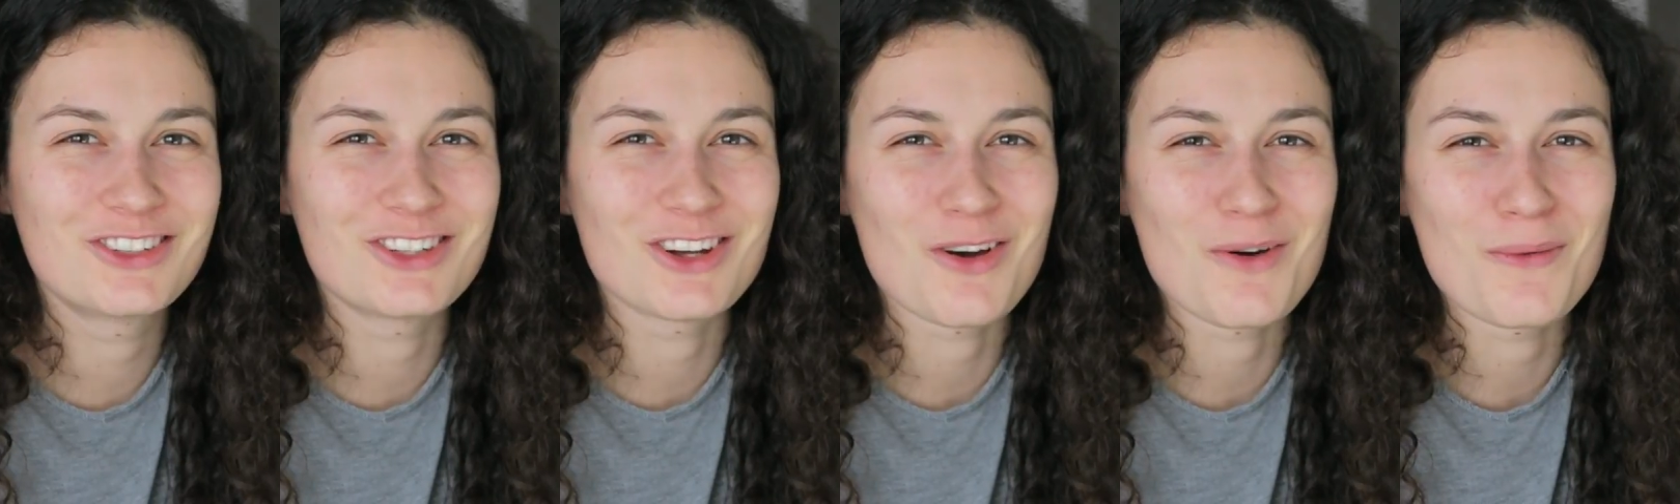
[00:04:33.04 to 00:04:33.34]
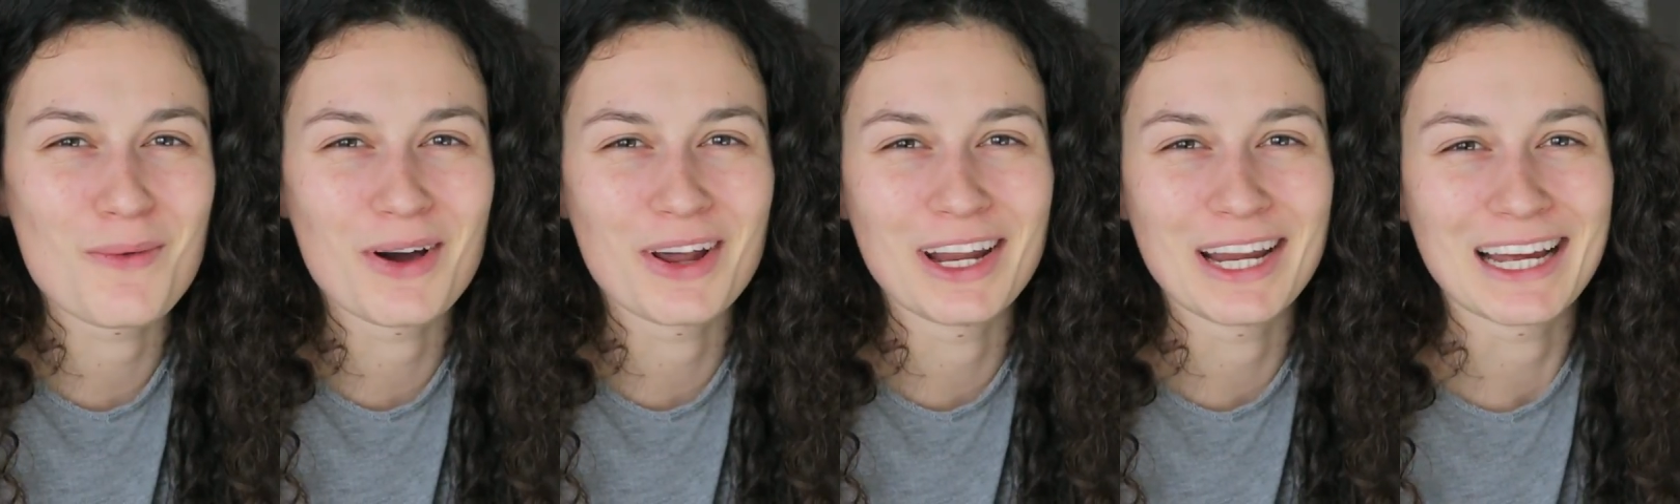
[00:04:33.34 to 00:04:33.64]

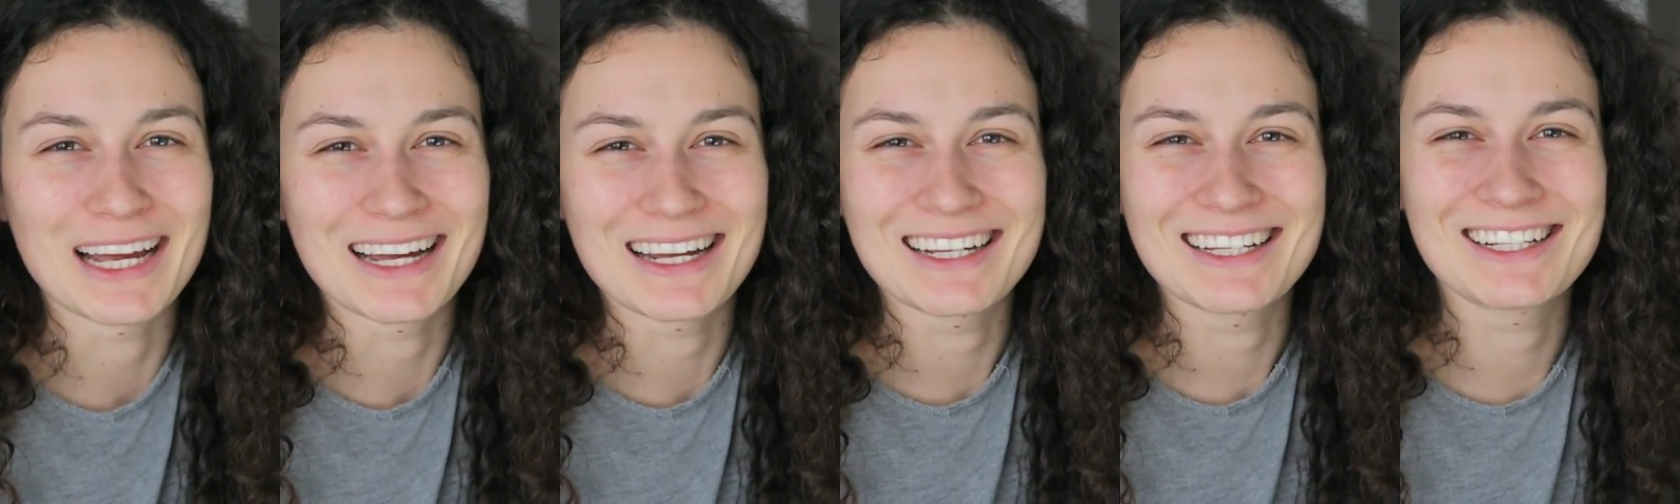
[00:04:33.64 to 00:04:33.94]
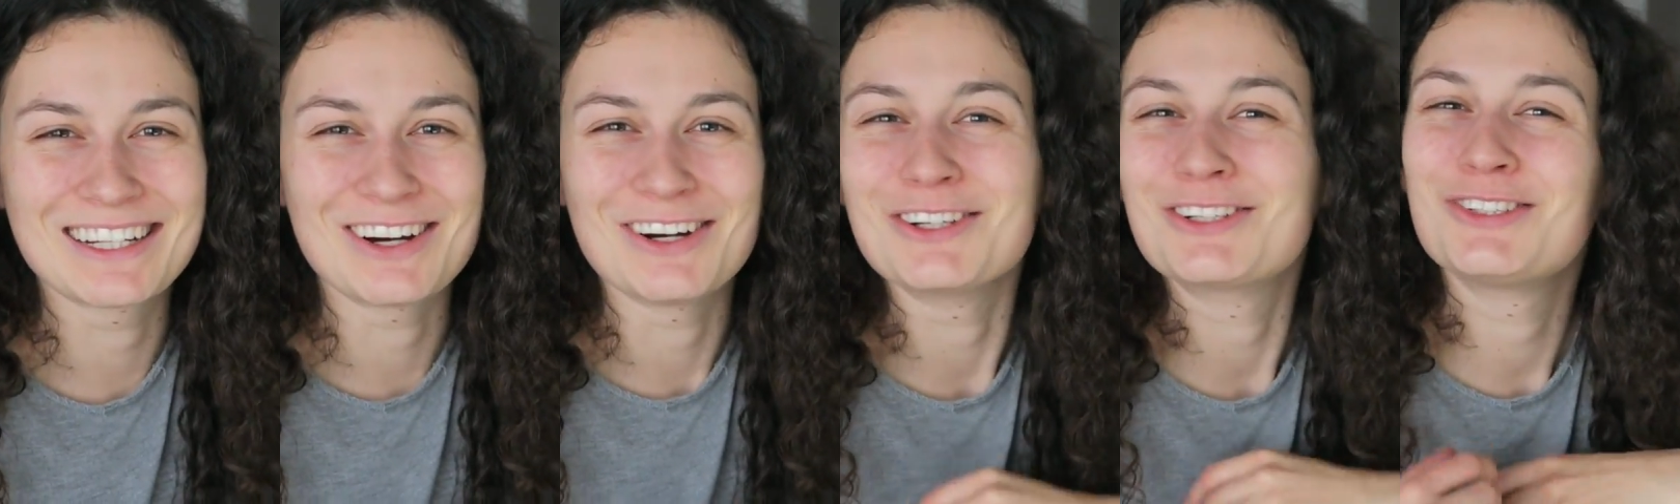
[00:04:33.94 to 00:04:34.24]
don't want to
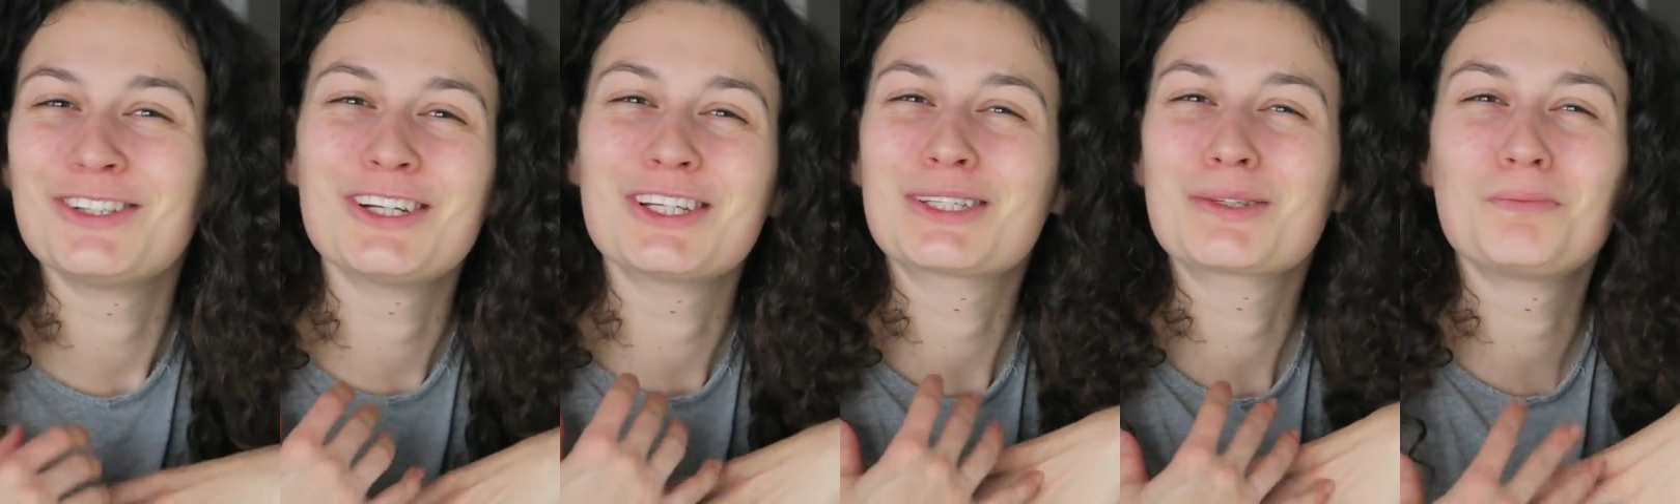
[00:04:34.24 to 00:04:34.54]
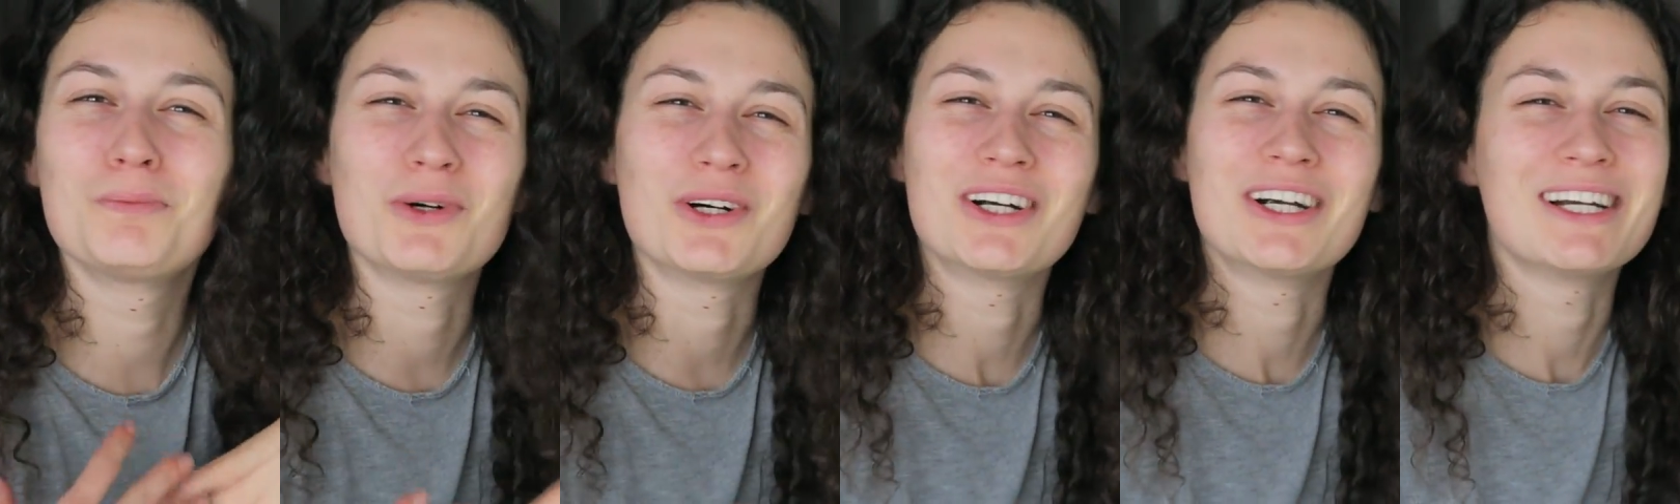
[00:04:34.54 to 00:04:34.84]
go to the
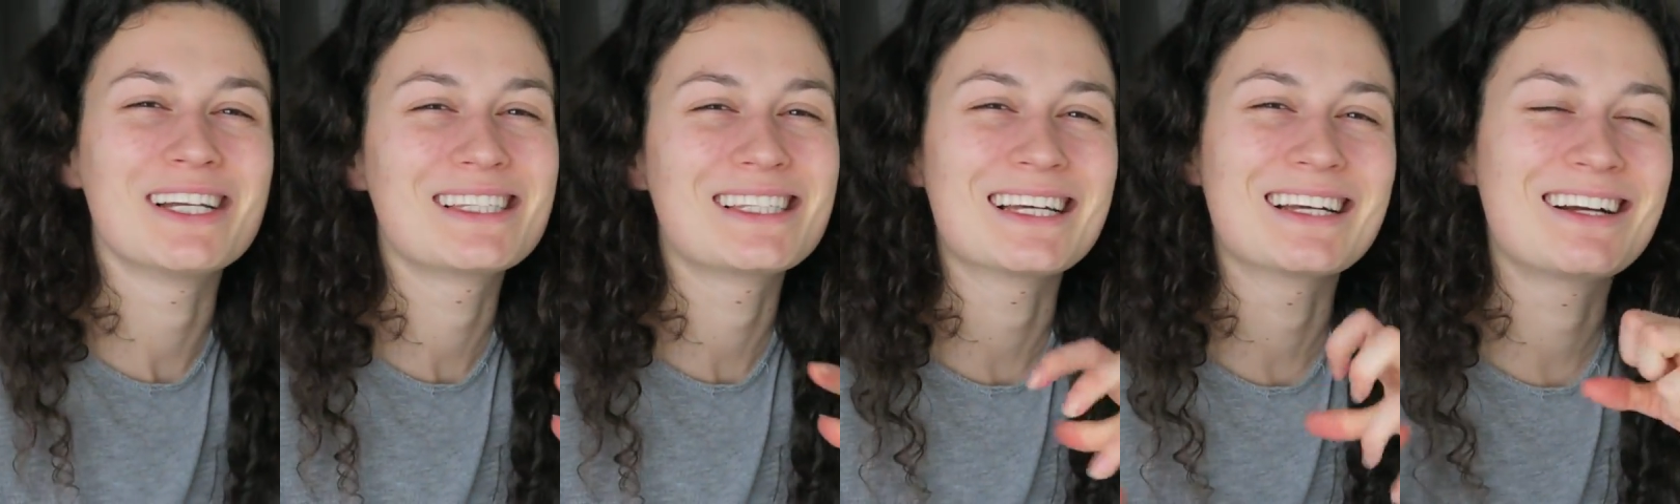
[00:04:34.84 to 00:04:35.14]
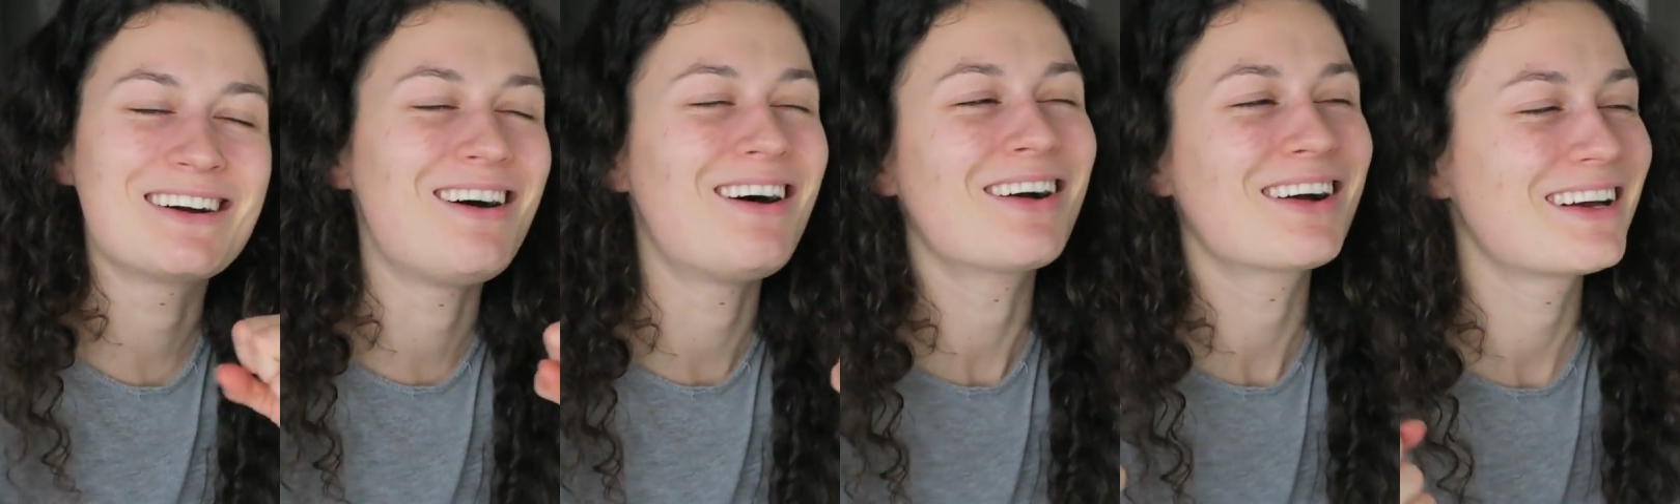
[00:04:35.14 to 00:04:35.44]
sports
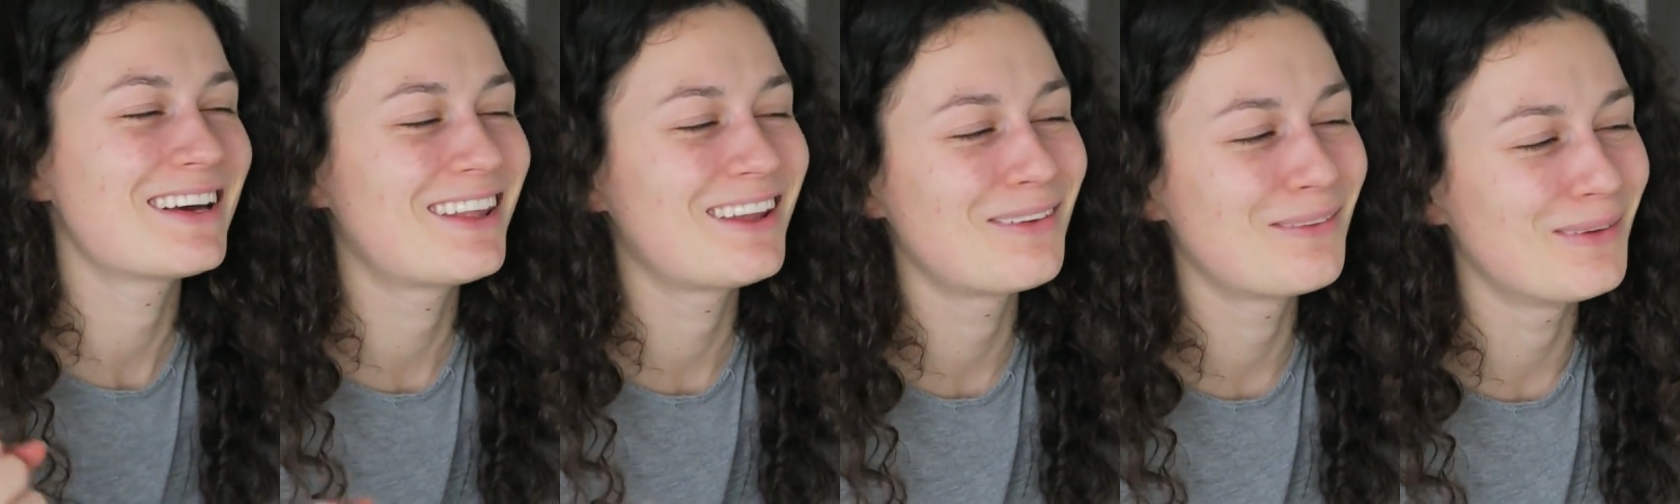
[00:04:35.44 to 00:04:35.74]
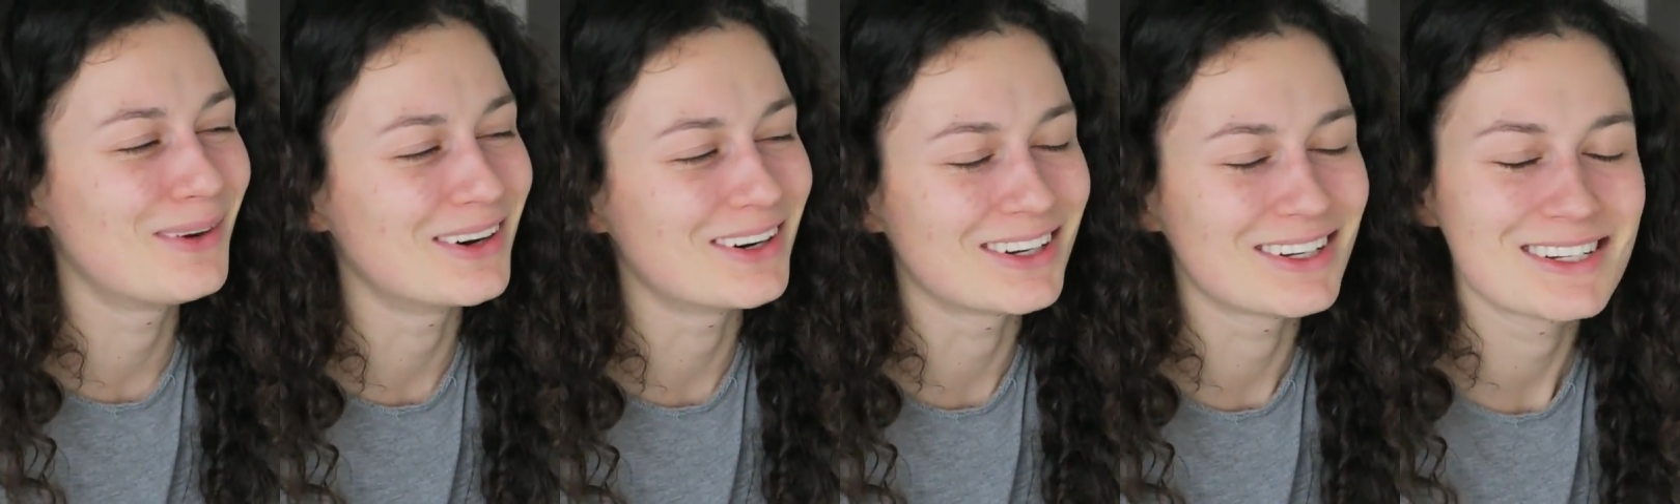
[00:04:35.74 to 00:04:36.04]
and conquer the
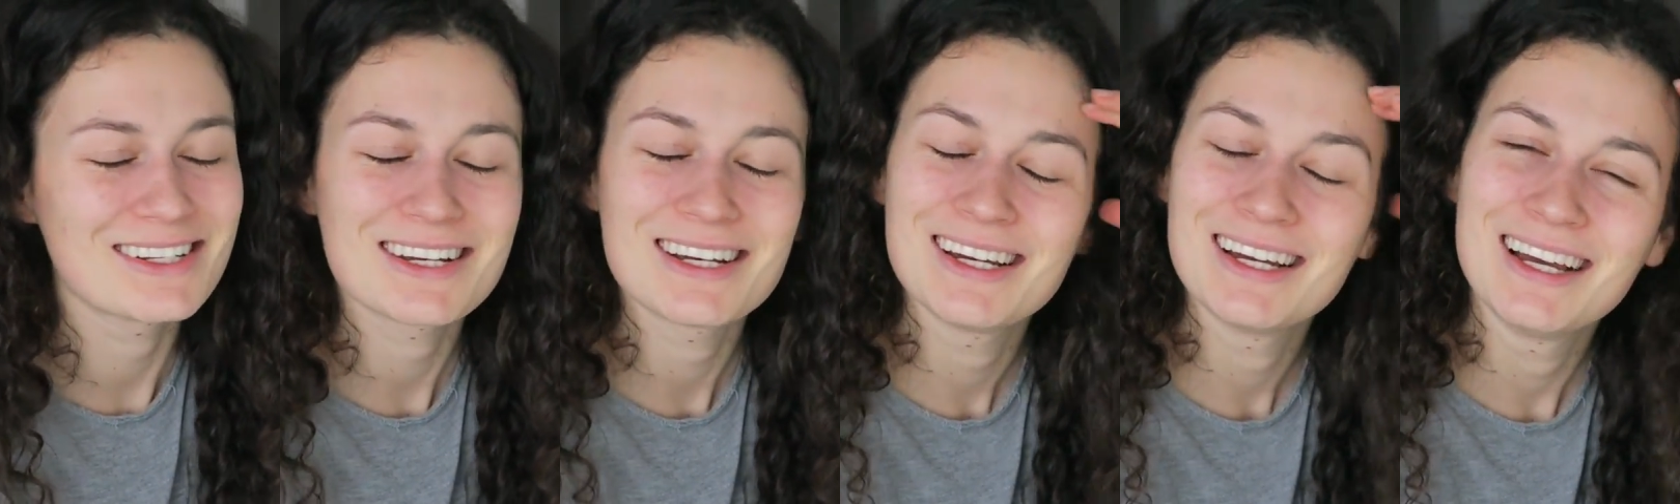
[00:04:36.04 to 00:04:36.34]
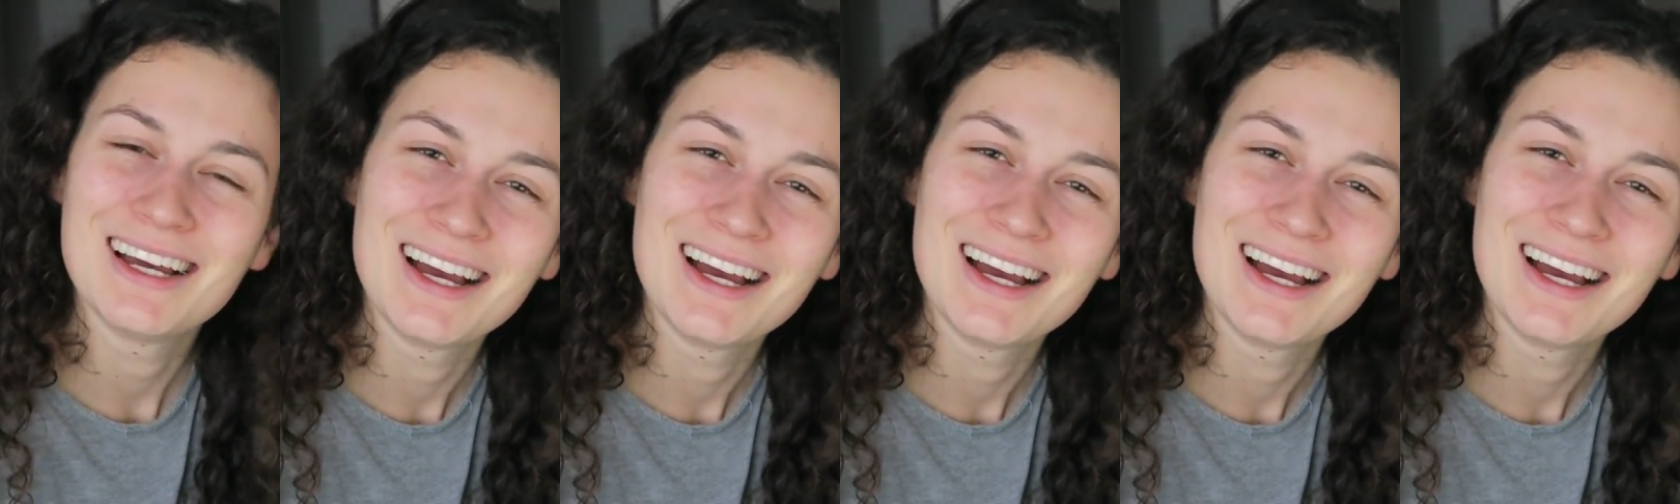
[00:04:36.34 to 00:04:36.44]
world.